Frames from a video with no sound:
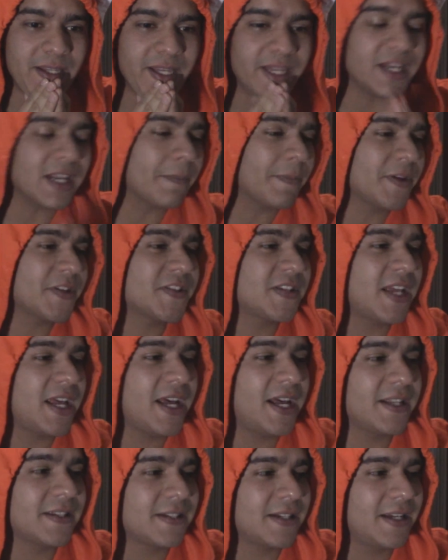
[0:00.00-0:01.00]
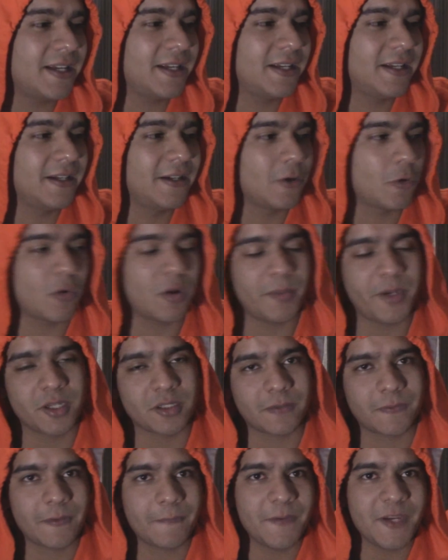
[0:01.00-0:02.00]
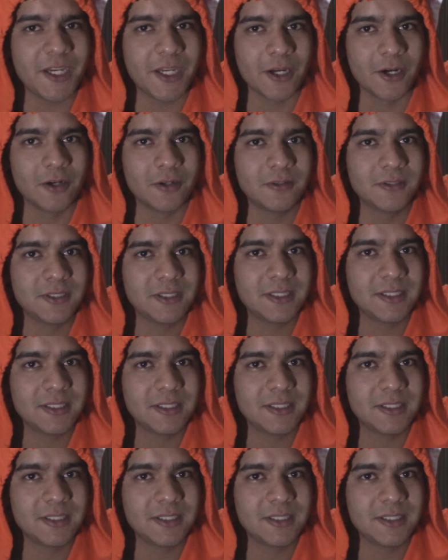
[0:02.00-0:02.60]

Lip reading: It happens that 1 minute of the video,